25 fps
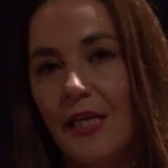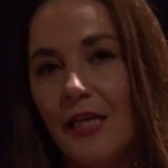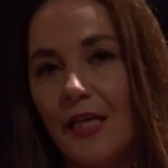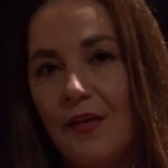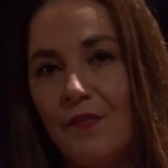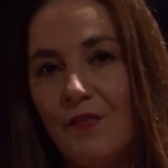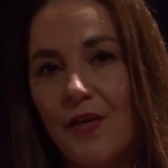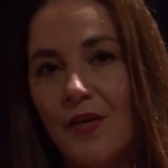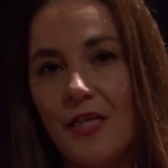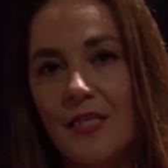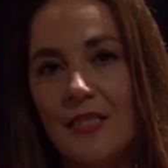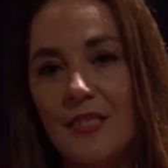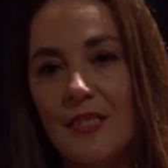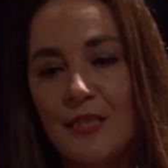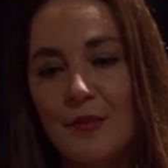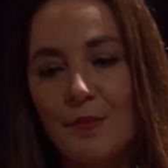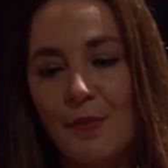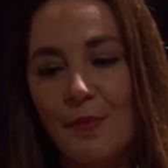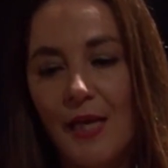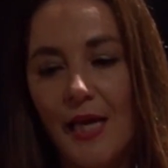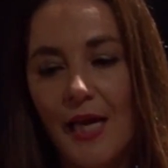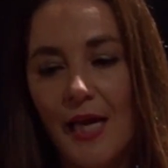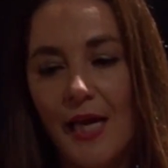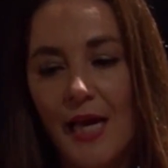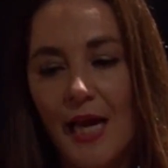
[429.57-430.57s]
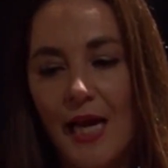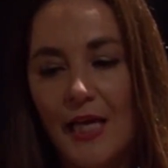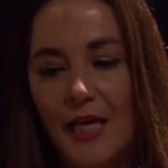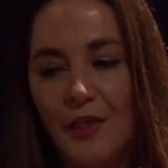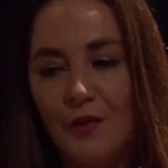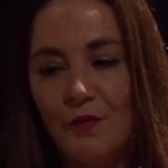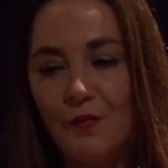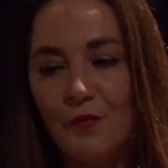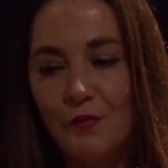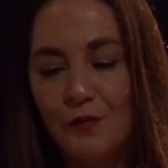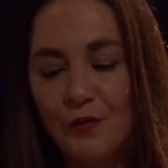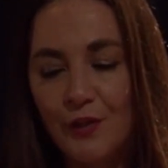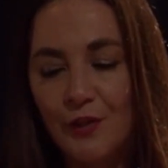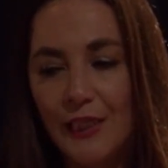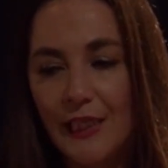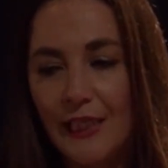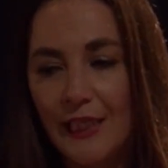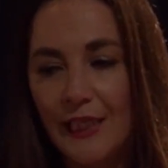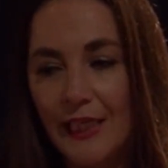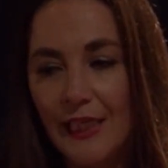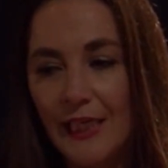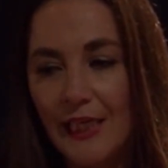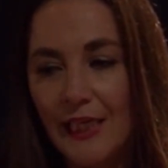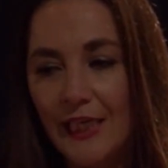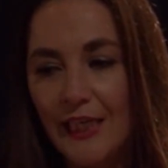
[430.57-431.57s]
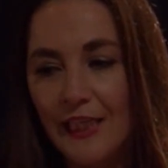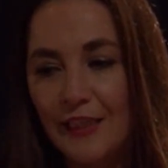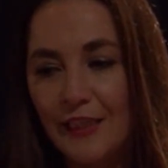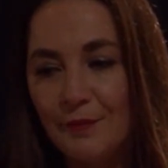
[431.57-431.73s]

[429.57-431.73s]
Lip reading: Eve Enns's play and you've really